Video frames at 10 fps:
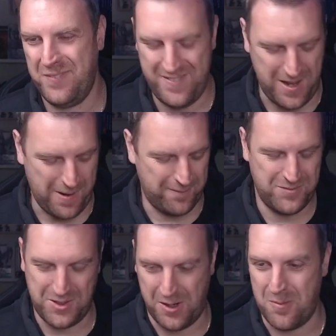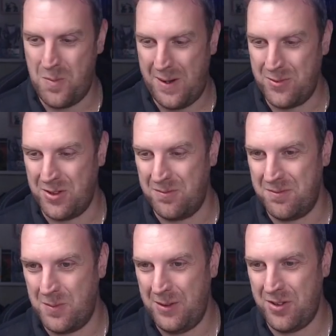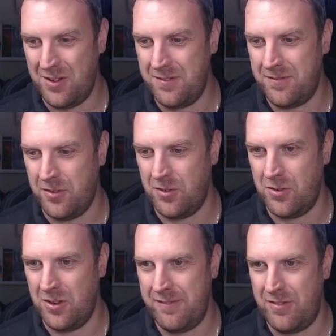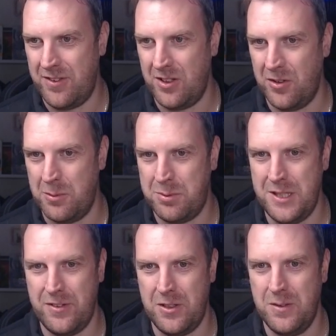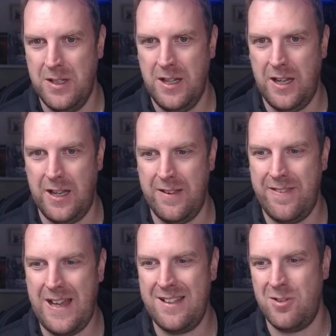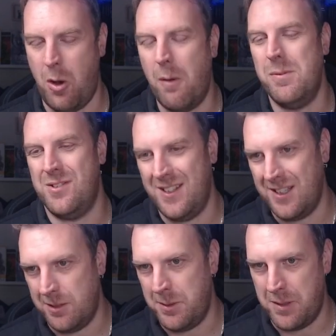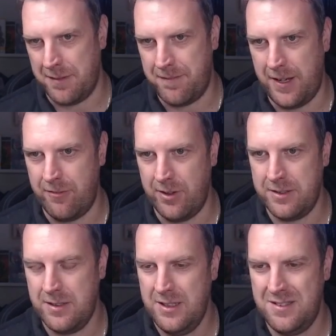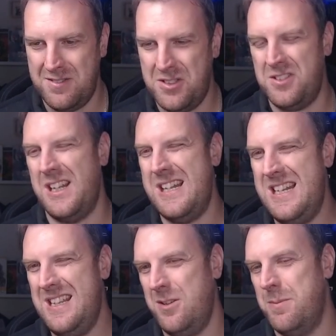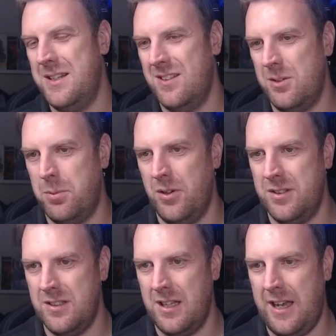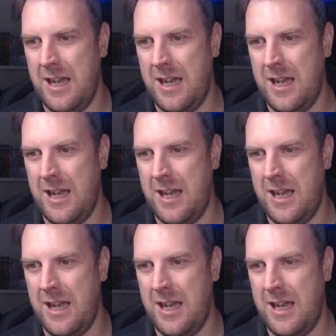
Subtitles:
Yeah, so well done for everything on the preview. That's obviously going to be my favourite. Just a little bit disappointed. I